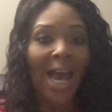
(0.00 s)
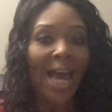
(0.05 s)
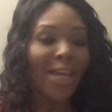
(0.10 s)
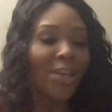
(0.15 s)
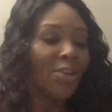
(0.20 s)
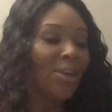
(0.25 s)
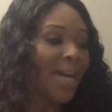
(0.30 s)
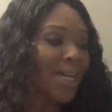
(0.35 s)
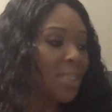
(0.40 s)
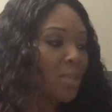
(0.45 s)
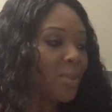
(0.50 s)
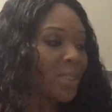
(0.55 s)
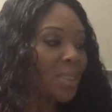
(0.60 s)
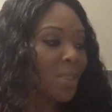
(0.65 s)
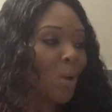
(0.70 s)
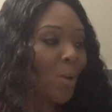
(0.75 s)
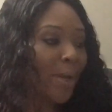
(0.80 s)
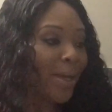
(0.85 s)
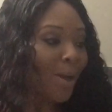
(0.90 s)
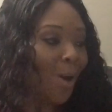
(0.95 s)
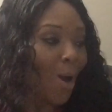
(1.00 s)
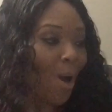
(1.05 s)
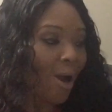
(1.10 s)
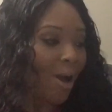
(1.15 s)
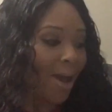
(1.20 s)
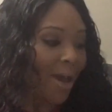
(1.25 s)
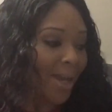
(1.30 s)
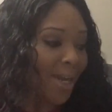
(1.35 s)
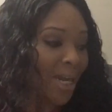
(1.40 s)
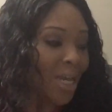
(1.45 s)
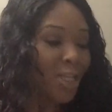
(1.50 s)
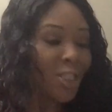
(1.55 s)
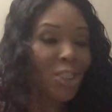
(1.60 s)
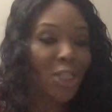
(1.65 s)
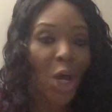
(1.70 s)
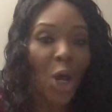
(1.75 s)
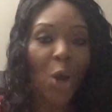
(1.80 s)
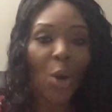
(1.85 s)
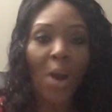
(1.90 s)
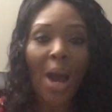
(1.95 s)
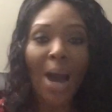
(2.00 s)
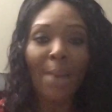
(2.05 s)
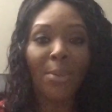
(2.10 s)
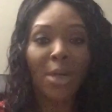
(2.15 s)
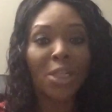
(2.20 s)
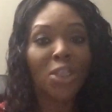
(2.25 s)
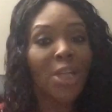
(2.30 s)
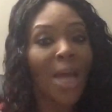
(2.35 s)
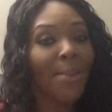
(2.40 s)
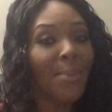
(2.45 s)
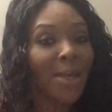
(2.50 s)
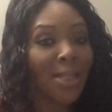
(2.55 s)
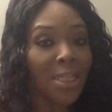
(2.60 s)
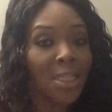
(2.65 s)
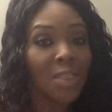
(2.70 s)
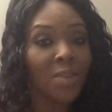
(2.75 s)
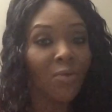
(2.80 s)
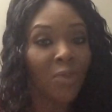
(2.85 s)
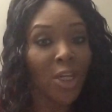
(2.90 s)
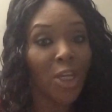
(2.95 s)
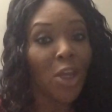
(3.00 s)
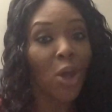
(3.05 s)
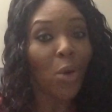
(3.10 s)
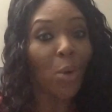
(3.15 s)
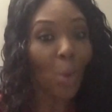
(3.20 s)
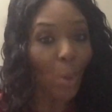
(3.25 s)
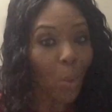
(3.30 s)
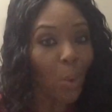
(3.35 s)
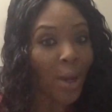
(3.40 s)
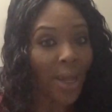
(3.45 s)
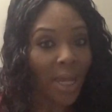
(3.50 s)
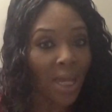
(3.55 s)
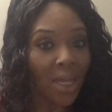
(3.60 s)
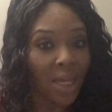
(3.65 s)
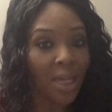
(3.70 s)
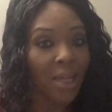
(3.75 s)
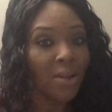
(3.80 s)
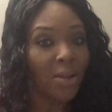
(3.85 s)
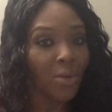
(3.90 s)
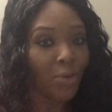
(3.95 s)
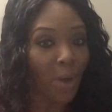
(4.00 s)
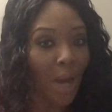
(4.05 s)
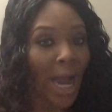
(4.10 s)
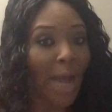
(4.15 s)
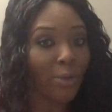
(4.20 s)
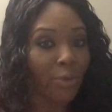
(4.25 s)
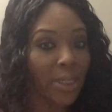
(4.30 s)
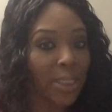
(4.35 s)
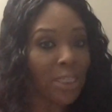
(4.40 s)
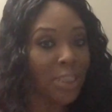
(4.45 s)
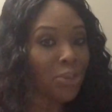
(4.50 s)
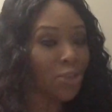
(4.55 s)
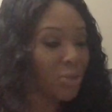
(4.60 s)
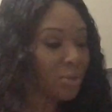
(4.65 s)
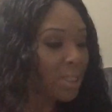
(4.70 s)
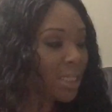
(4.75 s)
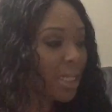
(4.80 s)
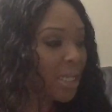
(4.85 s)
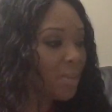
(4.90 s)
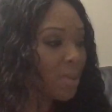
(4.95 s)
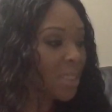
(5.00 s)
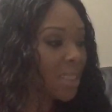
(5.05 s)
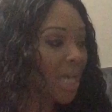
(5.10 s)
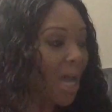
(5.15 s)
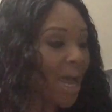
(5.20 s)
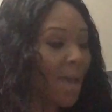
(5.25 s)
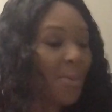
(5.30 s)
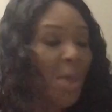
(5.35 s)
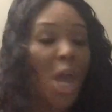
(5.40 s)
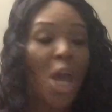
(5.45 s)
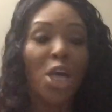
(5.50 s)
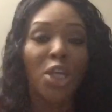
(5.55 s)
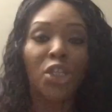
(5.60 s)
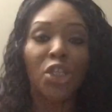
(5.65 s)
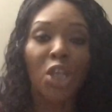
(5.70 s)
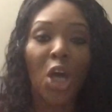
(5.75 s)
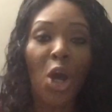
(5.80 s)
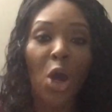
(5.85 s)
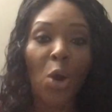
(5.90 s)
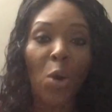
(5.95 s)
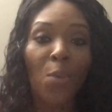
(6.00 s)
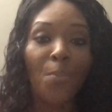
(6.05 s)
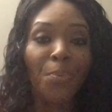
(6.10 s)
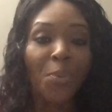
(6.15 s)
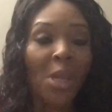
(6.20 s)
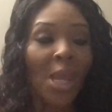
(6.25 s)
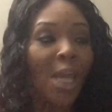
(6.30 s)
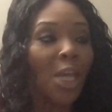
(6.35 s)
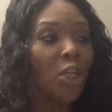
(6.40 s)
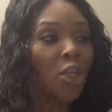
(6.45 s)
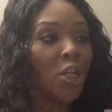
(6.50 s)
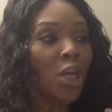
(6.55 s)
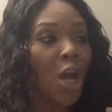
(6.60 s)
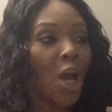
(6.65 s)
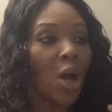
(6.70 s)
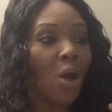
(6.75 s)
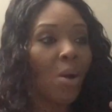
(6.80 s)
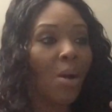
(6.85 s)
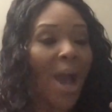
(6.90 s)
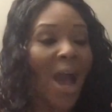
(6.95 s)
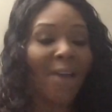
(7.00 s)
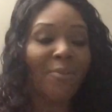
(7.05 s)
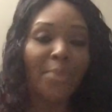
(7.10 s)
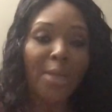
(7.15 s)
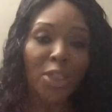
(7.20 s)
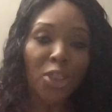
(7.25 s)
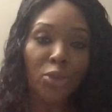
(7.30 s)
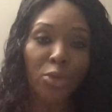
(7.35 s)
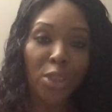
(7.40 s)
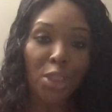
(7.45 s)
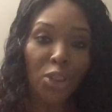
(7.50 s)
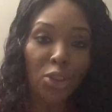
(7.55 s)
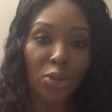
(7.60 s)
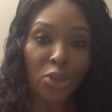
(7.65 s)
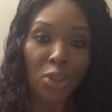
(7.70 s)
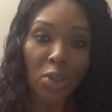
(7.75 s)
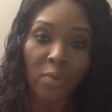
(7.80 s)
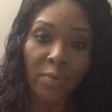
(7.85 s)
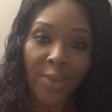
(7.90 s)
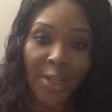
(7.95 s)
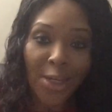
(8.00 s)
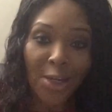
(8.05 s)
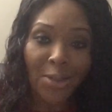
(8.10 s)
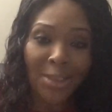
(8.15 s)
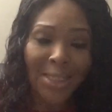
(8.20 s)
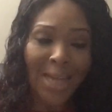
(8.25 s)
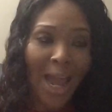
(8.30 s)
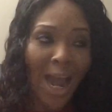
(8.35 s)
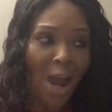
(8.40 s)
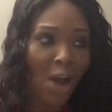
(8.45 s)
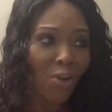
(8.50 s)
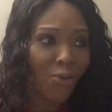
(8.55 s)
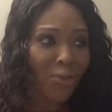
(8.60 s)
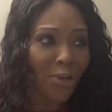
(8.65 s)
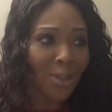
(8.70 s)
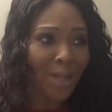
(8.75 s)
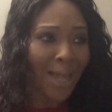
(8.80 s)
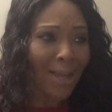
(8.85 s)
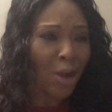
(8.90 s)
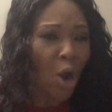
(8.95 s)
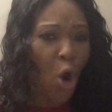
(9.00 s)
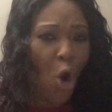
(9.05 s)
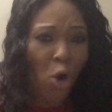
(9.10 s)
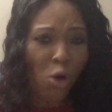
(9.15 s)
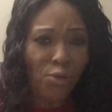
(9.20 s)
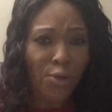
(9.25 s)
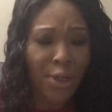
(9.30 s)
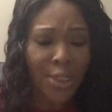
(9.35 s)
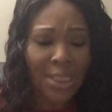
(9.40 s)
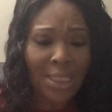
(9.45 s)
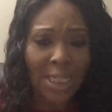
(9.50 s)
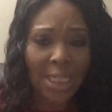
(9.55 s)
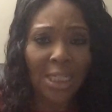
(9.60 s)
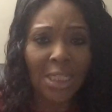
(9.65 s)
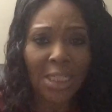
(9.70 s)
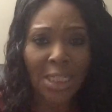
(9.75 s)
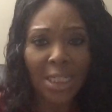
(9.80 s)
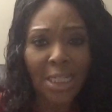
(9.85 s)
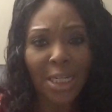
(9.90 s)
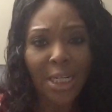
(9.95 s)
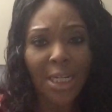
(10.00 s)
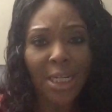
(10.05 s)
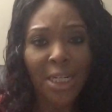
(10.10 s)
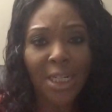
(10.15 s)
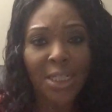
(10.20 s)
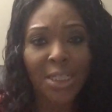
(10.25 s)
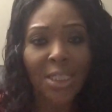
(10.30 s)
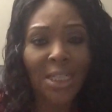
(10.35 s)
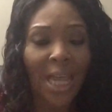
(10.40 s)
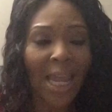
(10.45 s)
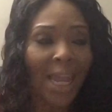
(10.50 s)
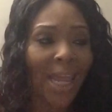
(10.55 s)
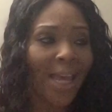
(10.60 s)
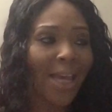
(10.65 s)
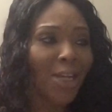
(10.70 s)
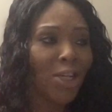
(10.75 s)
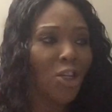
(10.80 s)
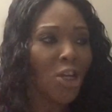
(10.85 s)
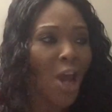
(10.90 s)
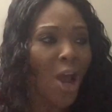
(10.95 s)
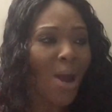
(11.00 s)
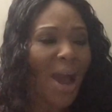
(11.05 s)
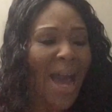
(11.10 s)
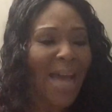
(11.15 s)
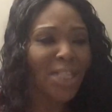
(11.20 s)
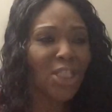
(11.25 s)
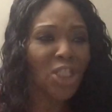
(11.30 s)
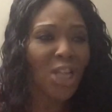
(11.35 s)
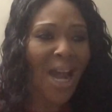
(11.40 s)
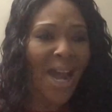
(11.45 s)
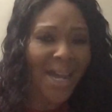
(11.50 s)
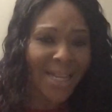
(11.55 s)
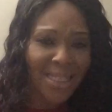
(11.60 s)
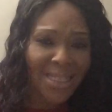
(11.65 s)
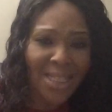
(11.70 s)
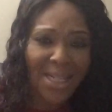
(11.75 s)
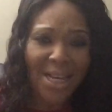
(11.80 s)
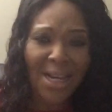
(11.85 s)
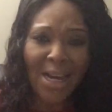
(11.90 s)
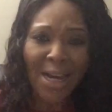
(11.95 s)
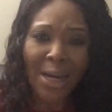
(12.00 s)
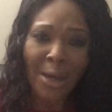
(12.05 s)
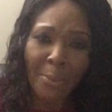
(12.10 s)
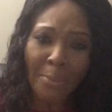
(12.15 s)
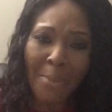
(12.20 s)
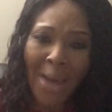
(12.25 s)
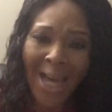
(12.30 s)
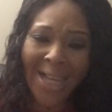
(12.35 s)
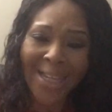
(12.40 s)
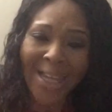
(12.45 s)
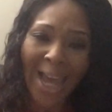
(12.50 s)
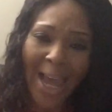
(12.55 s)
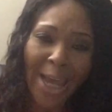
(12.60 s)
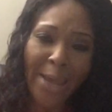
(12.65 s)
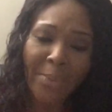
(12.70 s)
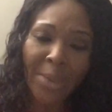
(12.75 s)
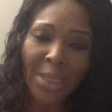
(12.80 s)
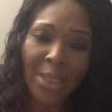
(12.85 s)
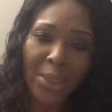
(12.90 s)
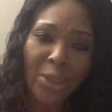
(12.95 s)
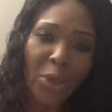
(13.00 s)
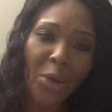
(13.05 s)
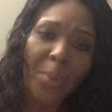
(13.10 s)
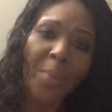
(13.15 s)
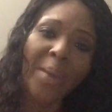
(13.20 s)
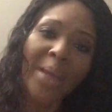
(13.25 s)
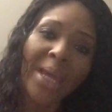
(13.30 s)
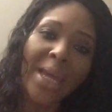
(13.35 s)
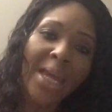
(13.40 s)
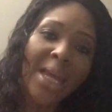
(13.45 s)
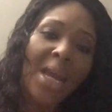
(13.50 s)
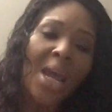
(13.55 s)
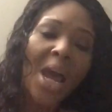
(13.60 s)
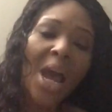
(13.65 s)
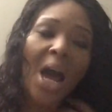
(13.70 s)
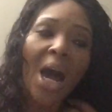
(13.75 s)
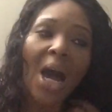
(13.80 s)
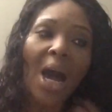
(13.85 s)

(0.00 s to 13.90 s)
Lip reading: Hey you guys, what's going on? So I'm gonna try to make this video quick. I really truly am this time. So, I've been doing YouTube videos now for like over 10 years, and I tried to up my game a little bit